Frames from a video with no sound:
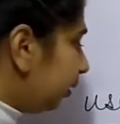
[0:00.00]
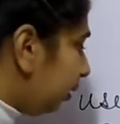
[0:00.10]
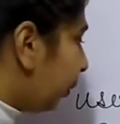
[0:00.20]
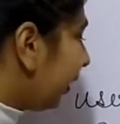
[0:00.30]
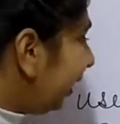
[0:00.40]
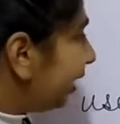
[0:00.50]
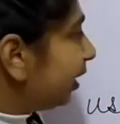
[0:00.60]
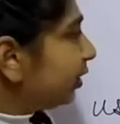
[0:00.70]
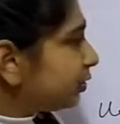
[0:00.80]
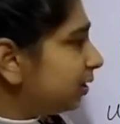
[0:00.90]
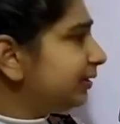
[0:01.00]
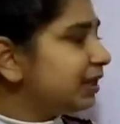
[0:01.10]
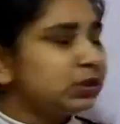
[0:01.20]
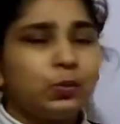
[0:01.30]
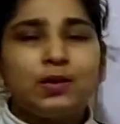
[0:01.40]
Okay, so
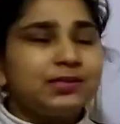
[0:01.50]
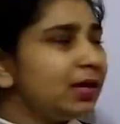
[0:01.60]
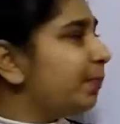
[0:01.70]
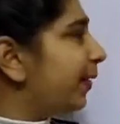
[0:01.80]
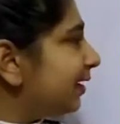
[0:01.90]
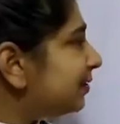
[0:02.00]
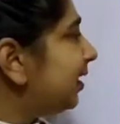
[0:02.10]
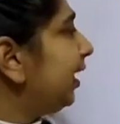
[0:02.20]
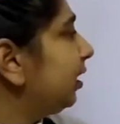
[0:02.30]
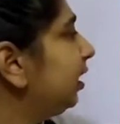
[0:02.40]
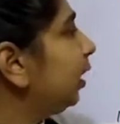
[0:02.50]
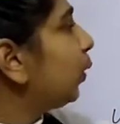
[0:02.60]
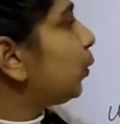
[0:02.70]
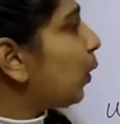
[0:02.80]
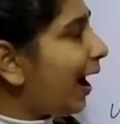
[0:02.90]
this was the basic
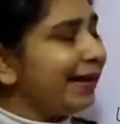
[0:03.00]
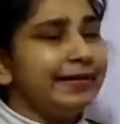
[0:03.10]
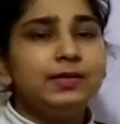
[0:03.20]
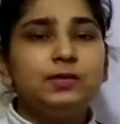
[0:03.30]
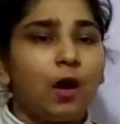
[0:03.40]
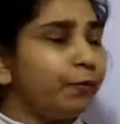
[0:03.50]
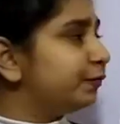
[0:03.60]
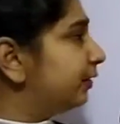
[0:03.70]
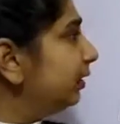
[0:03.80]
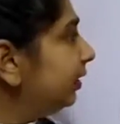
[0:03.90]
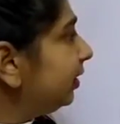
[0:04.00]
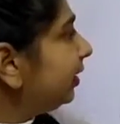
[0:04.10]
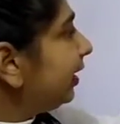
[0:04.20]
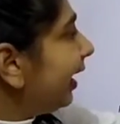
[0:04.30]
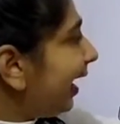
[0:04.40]
queries of the
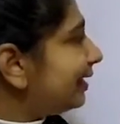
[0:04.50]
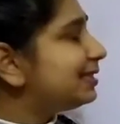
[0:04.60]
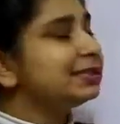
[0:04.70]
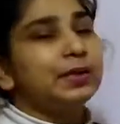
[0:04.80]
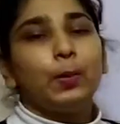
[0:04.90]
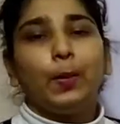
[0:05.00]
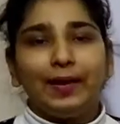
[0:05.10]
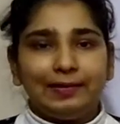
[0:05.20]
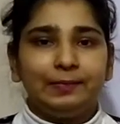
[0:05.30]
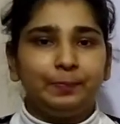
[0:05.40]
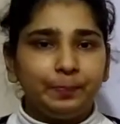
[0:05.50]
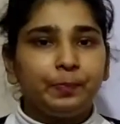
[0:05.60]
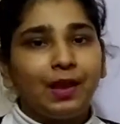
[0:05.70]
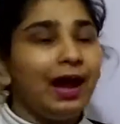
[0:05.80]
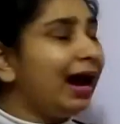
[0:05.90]
SQL.
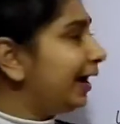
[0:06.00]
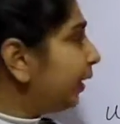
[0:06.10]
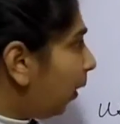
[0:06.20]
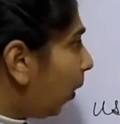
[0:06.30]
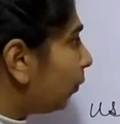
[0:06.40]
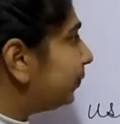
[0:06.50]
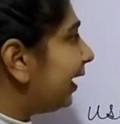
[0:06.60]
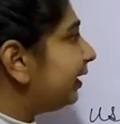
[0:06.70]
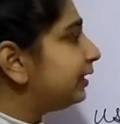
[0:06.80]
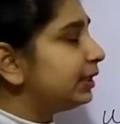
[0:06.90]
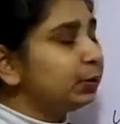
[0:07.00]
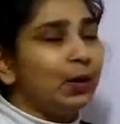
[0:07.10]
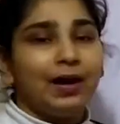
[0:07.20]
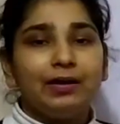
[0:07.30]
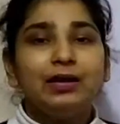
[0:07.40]
I hope that you
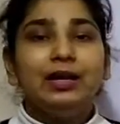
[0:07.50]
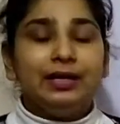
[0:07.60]
are